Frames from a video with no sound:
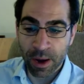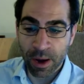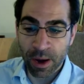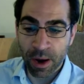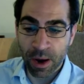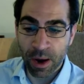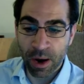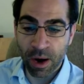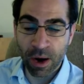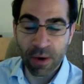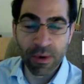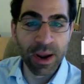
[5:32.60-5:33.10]

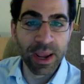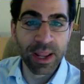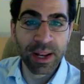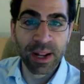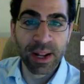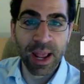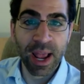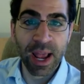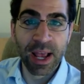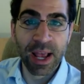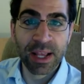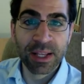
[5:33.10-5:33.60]
All right,
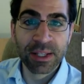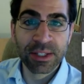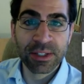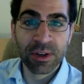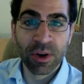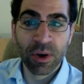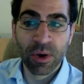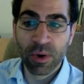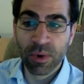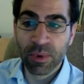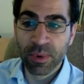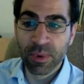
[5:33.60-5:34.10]
as
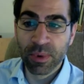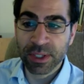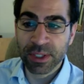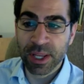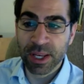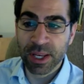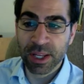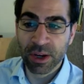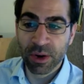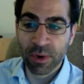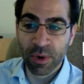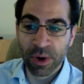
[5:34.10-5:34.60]
always,
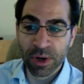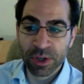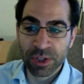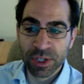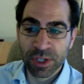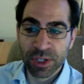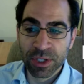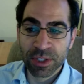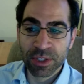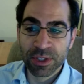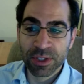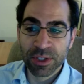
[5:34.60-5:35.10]
any
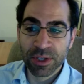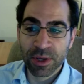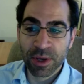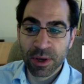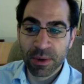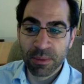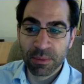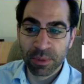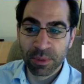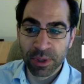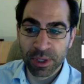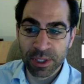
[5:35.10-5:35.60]
questions,
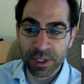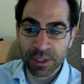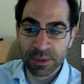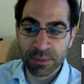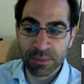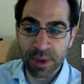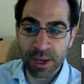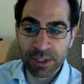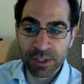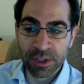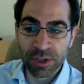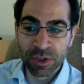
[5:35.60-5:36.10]
please
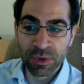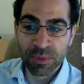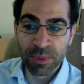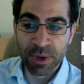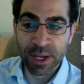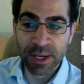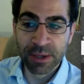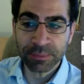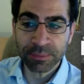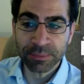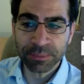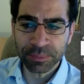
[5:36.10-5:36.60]
message
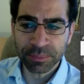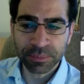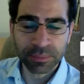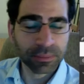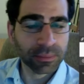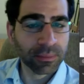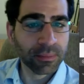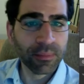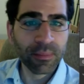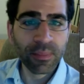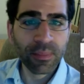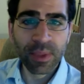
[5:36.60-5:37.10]
me.
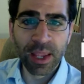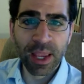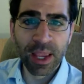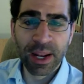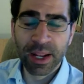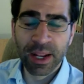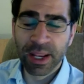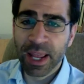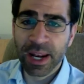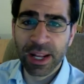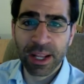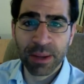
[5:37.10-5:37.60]
And
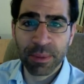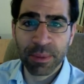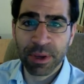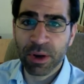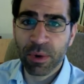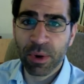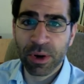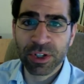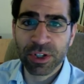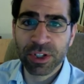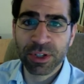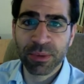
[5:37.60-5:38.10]
again, it can be
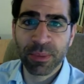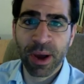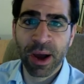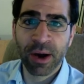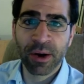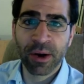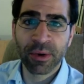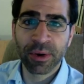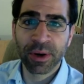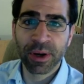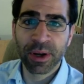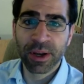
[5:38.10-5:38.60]
questions
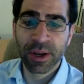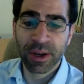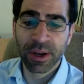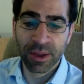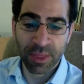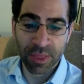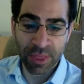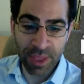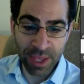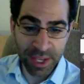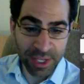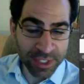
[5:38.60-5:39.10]
about
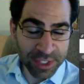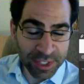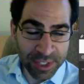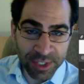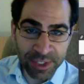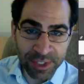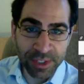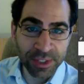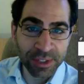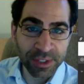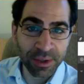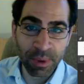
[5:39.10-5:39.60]

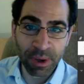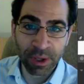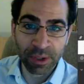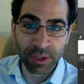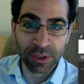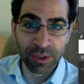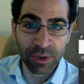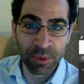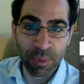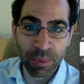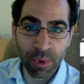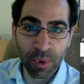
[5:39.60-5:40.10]

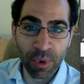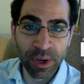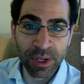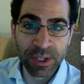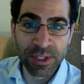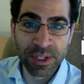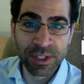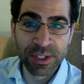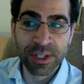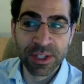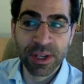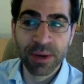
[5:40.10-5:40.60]
about your point
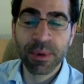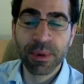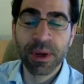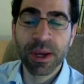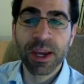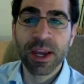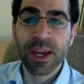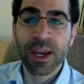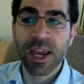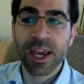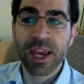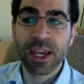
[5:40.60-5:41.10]
system.
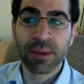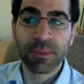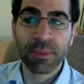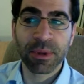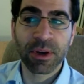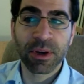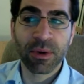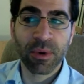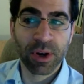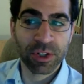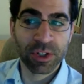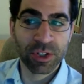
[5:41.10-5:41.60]
It can be
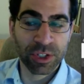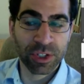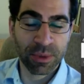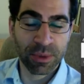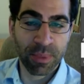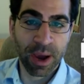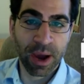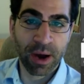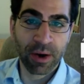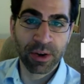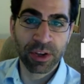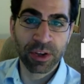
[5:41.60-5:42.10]
questions
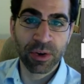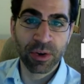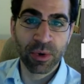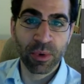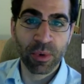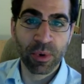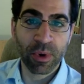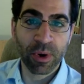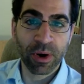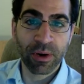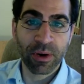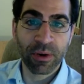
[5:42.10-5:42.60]
about
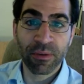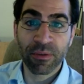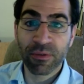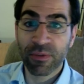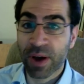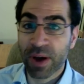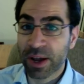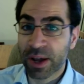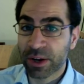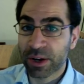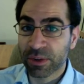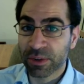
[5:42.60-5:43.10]
your
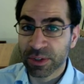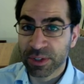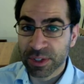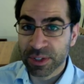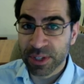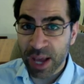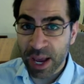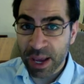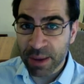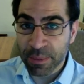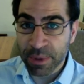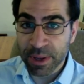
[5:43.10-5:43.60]
final
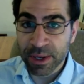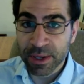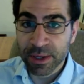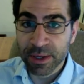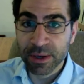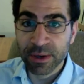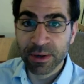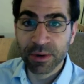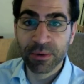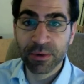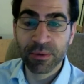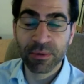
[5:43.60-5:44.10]
assignment,
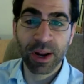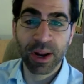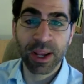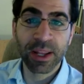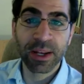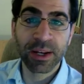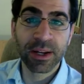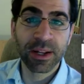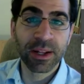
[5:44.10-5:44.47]
right?